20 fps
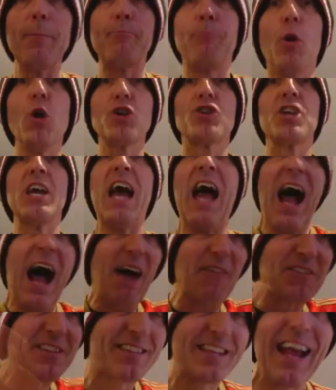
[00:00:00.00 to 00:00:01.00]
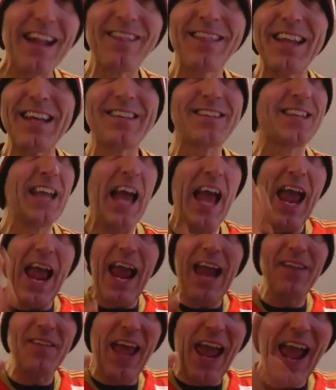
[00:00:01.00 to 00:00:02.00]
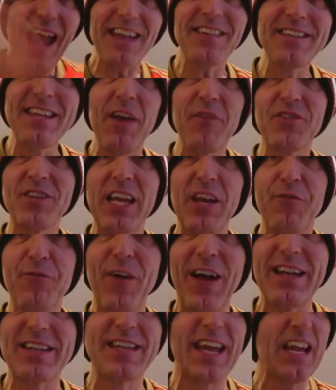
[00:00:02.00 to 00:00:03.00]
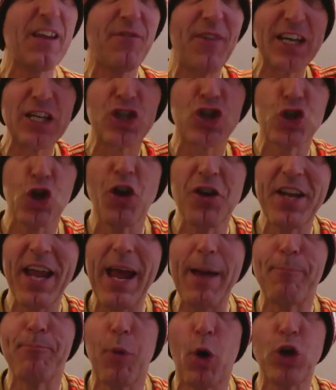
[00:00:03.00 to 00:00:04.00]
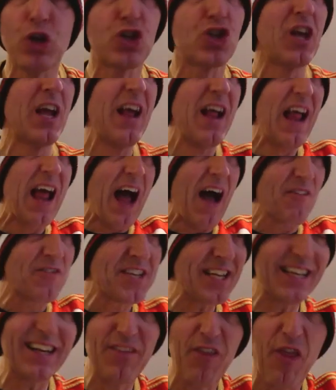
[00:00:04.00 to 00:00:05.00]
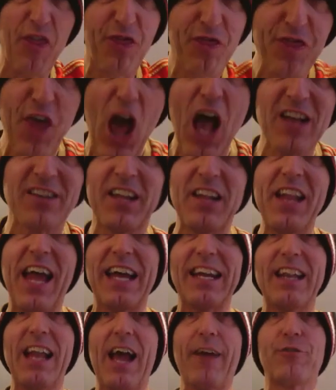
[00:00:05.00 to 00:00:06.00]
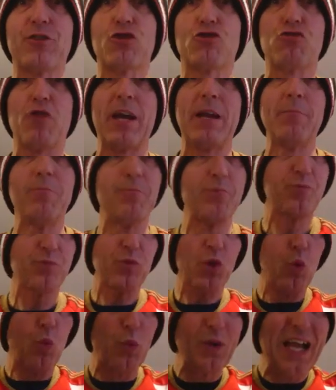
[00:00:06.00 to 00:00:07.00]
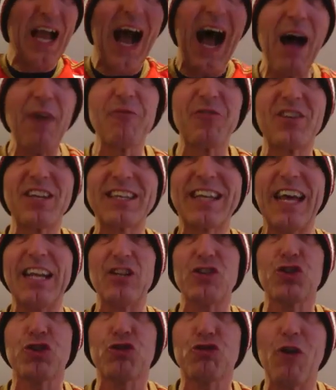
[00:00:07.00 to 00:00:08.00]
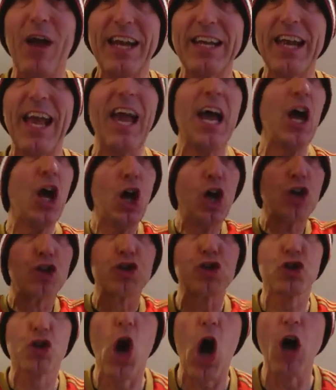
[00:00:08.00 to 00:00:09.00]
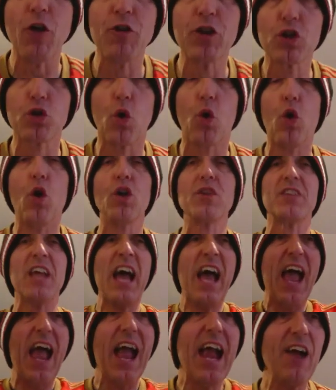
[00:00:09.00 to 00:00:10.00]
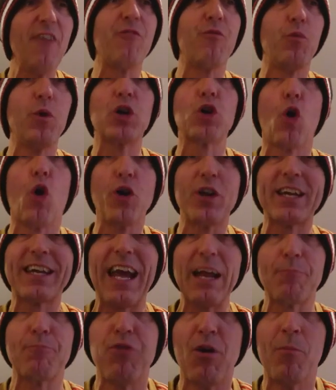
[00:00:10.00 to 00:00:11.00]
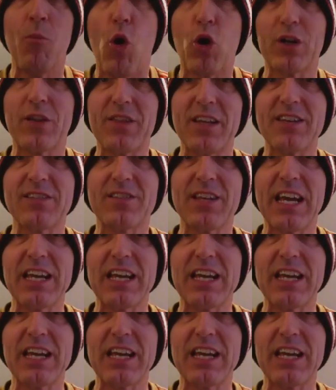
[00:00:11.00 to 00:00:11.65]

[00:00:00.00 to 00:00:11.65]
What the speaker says: But I've said this in the SCFC Fan TV Sunday Bunch. I've said in the Thursday night live stream, we have to get a striker scoring goals if we're going to get promoted this